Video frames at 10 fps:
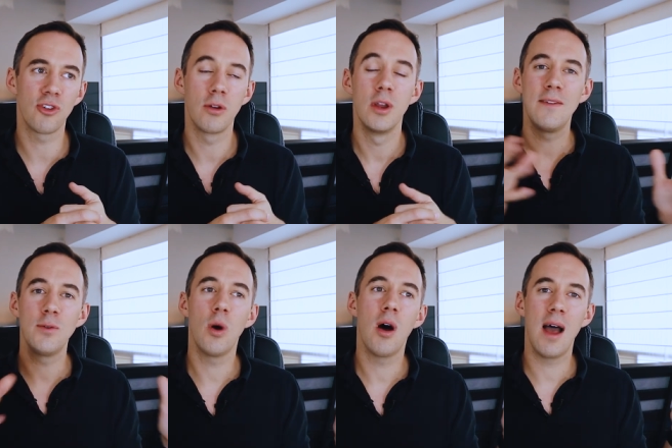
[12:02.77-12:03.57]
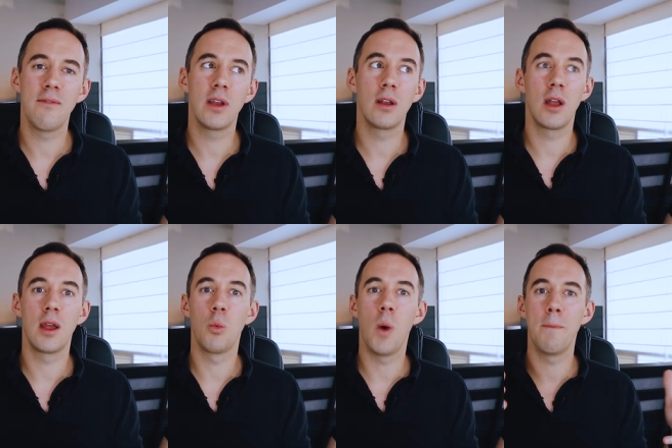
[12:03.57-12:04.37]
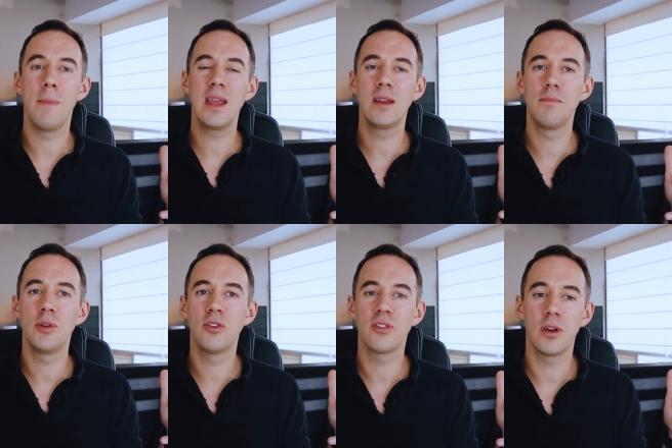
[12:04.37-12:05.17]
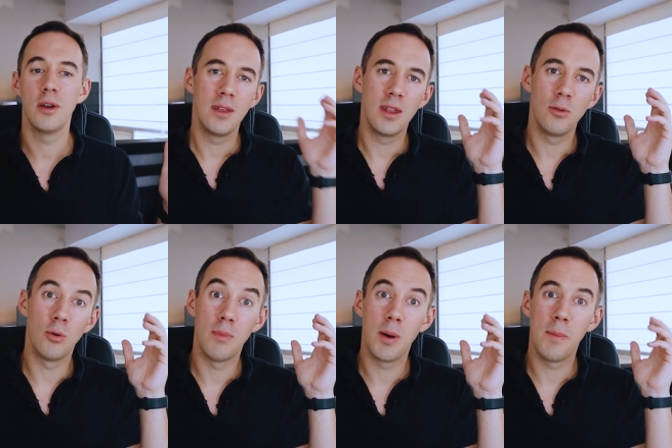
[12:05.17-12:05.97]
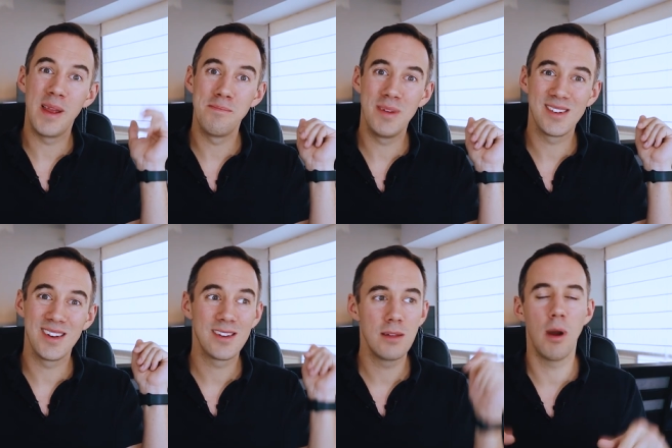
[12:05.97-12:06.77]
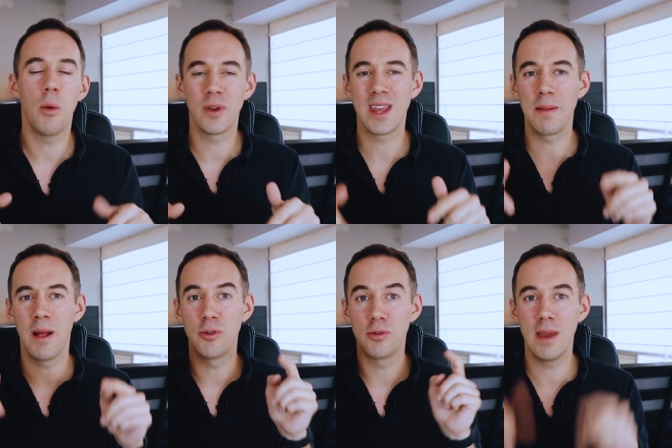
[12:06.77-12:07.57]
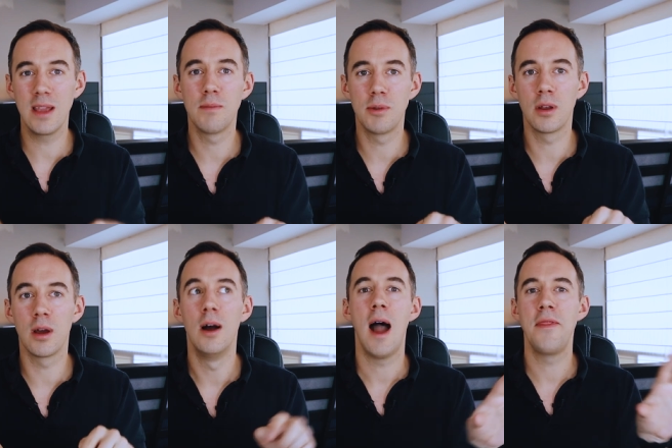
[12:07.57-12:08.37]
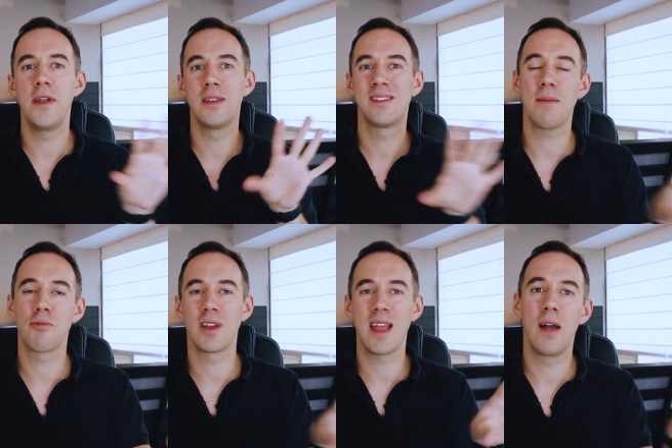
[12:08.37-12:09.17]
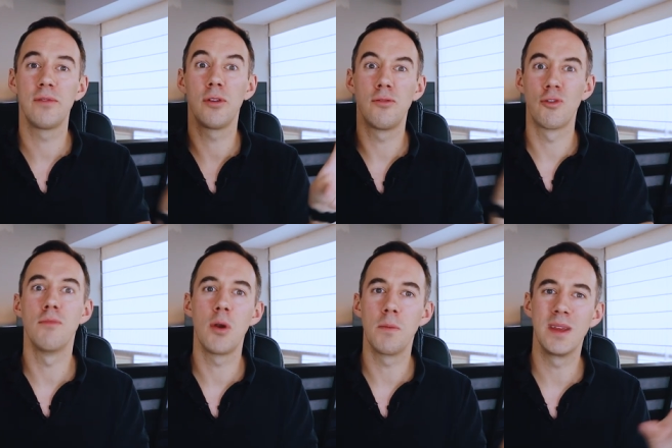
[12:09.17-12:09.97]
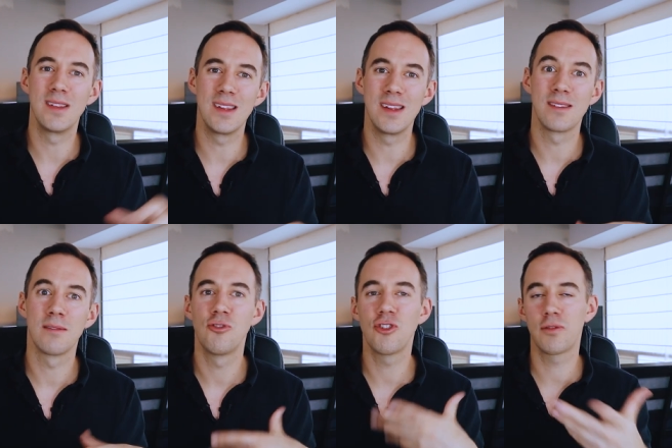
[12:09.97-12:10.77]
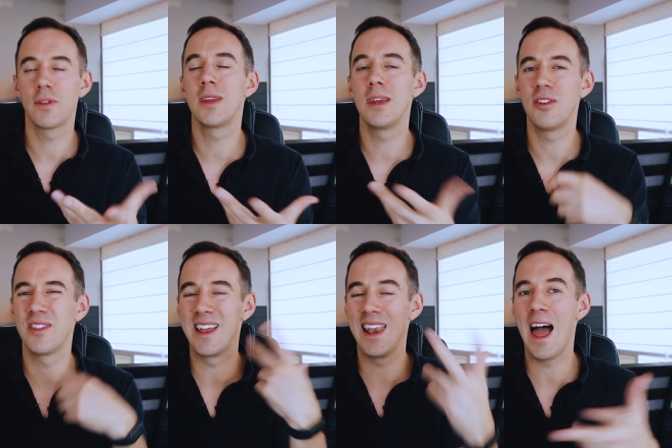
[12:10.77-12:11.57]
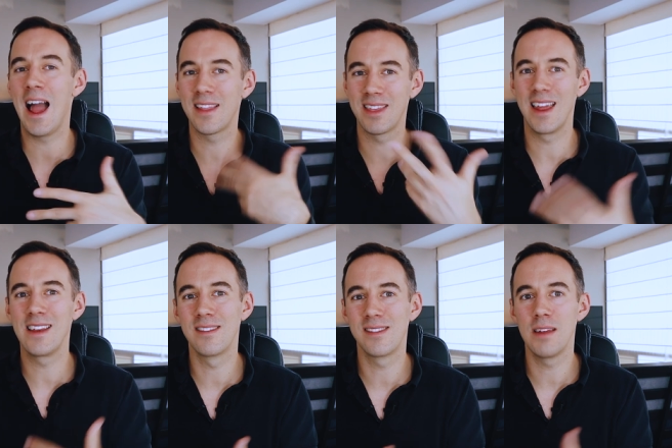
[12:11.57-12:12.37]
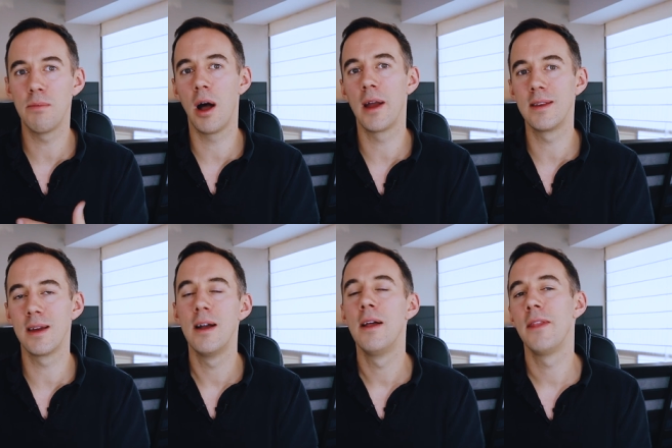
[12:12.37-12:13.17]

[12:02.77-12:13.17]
So if you are having like one main computer then or one main business, you might want to keep that on your main computer and then separate accounts on remote PCs just for the lag, the latency behind it.